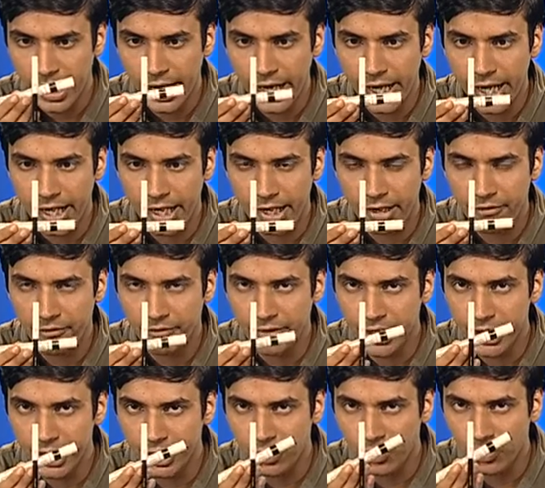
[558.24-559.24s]
And when
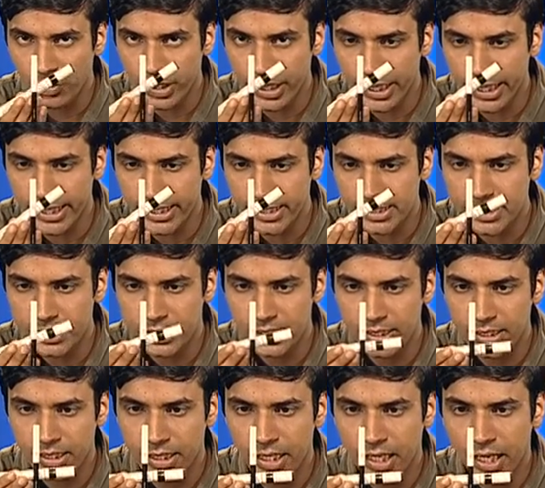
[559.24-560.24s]
it rotates,
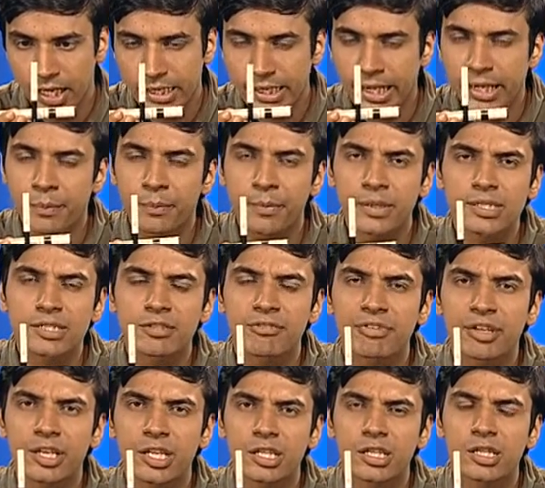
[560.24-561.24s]
that means a
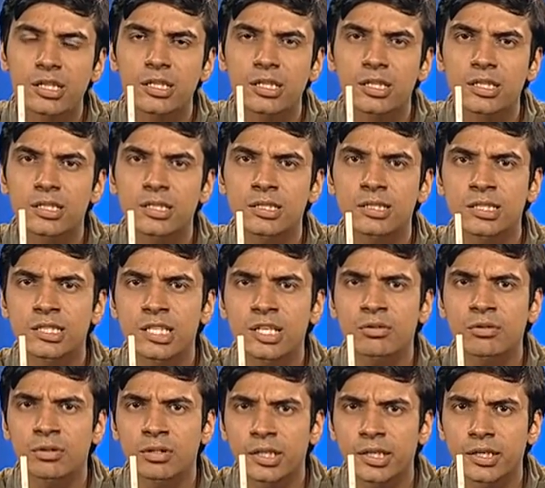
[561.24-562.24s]
very
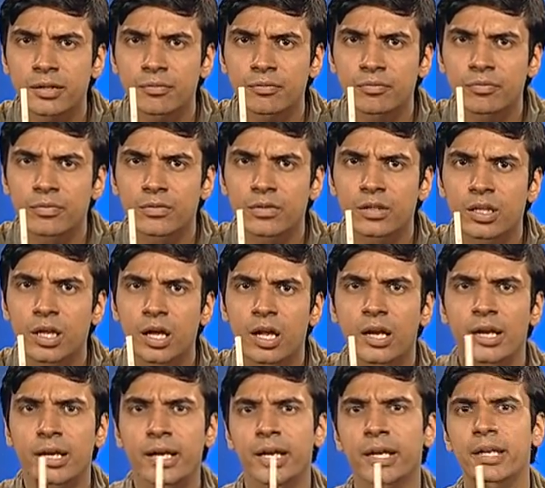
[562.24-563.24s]
singular thing.
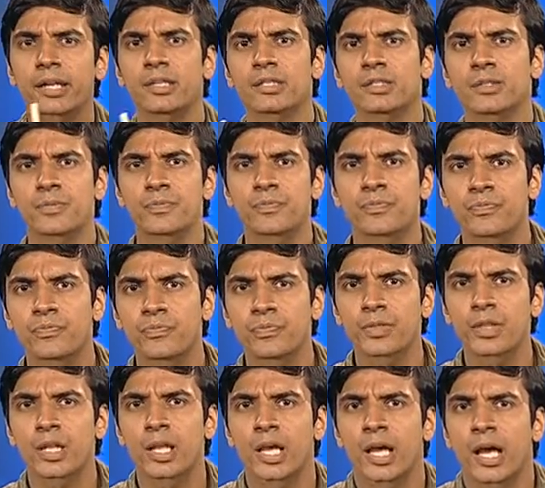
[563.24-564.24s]
That is,
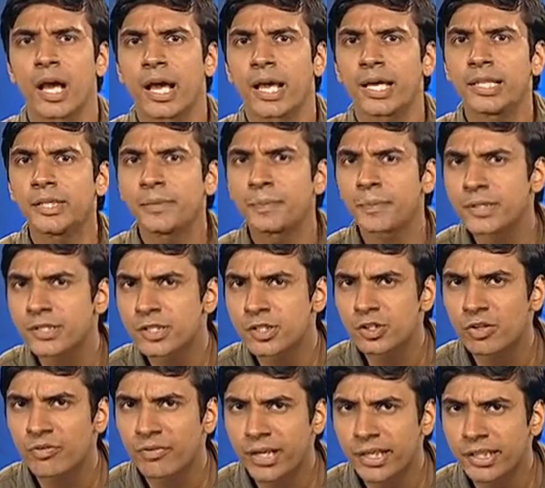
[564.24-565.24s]
in the presence
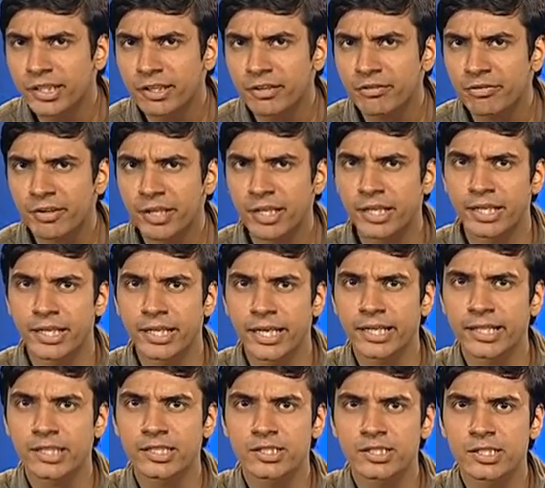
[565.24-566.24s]
of electric field,
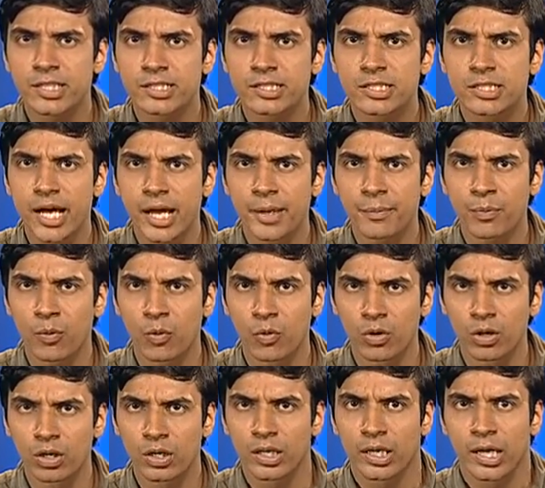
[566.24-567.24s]
that is this dipole,
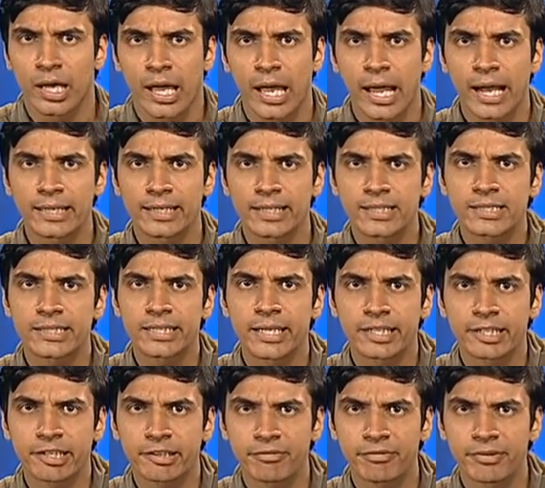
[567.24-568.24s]
and this
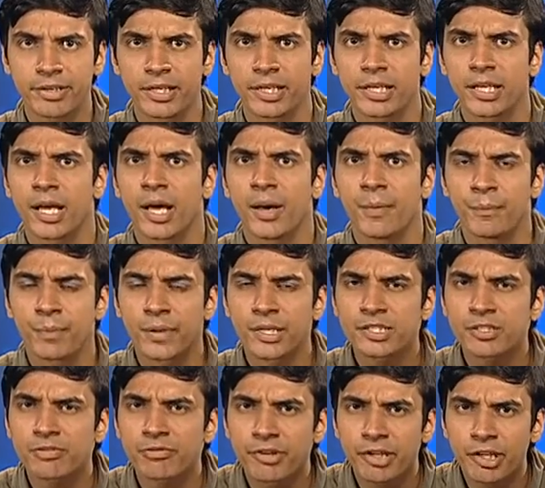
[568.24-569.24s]
electric field plays
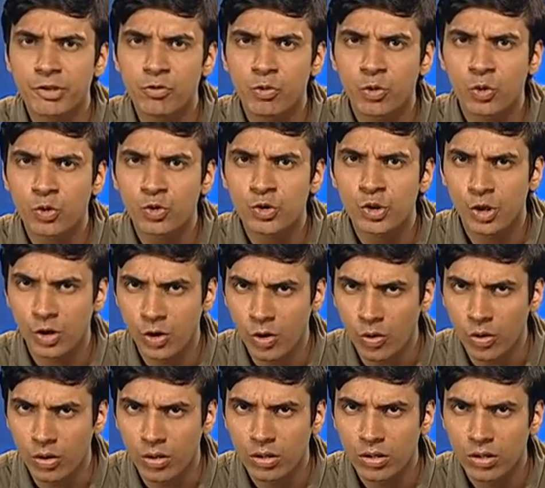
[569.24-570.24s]
a very crucial
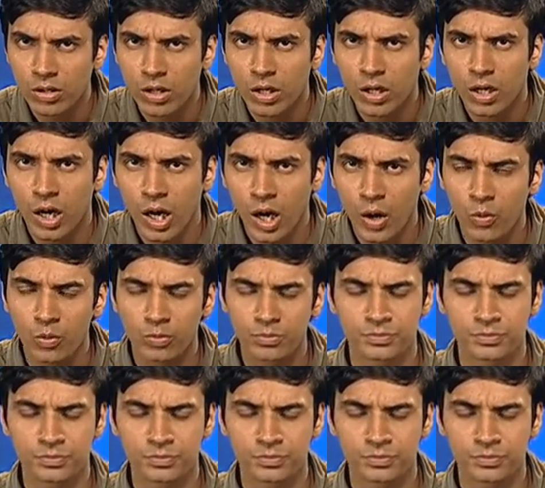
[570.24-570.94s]
role. How?